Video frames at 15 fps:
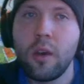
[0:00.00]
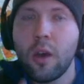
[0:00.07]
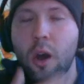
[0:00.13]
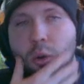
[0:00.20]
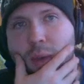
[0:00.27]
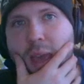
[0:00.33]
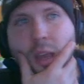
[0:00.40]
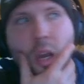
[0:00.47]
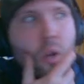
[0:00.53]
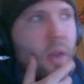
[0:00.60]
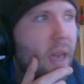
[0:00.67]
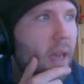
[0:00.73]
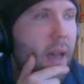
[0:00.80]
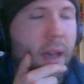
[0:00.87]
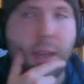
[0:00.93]
Okay,
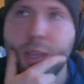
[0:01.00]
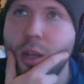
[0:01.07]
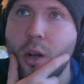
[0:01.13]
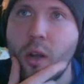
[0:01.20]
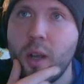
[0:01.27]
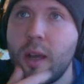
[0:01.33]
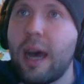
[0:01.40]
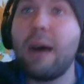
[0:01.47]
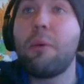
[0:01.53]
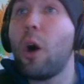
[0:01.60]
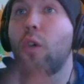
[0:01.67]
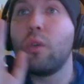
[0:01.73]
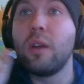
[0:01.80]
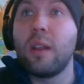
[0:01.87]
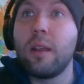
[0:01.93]
okay, uh, you know. Um,
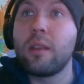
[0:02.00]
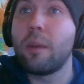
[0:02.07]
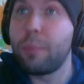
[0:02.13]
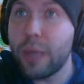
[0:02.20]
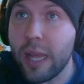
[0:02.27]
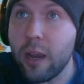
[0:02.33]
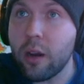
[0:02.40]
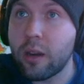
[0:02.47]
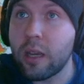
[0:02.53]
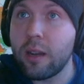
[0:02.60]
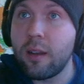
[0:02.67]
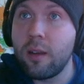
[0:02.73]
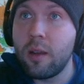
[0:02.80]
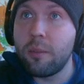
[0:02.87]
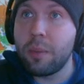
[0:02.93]
oh, the player
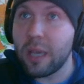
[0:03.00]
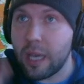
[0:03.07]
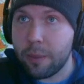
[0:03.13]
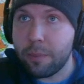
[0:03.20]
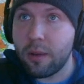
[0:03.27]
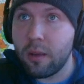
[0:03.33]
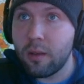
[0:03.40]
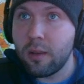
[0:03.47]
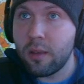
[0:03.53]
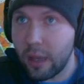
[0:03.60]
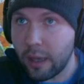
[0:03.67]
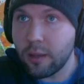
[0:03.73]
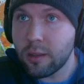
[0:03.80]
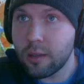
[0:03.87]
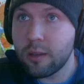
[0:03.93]
can pick up
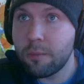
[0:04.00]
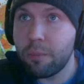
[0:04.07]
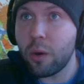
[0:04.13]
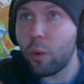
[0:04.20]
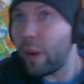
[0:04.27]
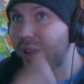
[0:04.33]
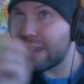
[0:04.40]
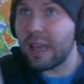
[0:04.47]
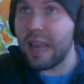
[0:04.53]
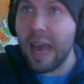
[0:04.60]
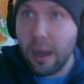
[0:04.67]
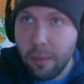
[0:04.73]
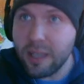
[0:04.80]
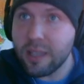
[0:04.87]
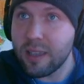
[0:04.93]
things, but wait a second,
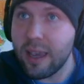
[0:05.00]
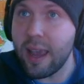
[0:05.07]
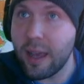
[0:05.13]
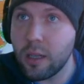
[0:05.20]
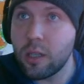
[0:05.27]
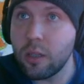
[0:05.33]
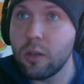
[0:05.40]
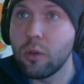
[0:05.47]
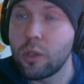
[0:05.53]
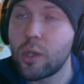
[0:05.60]
enemies can too.